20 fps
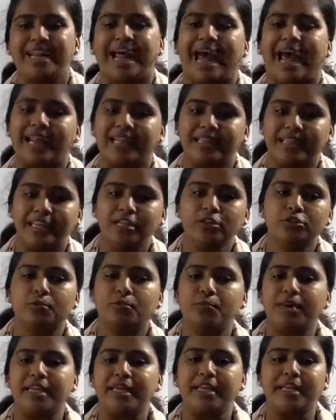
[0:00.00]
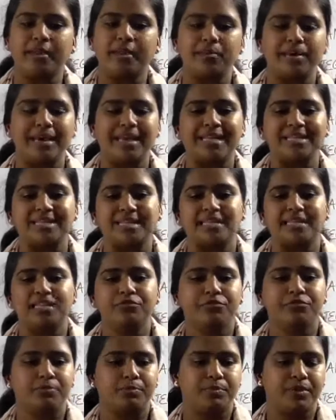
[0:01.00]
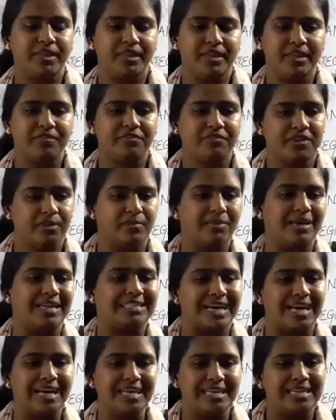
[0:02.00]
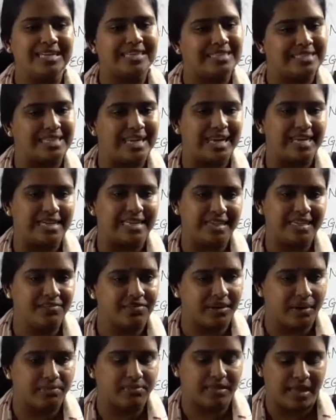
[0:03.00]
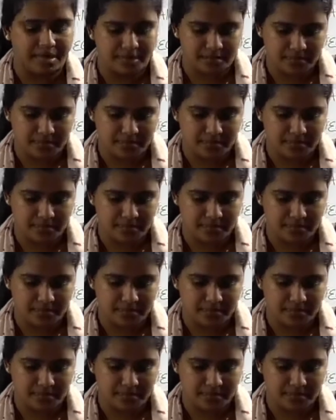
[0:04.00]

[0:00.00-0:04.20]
and then superior males and the superior females are selected from that.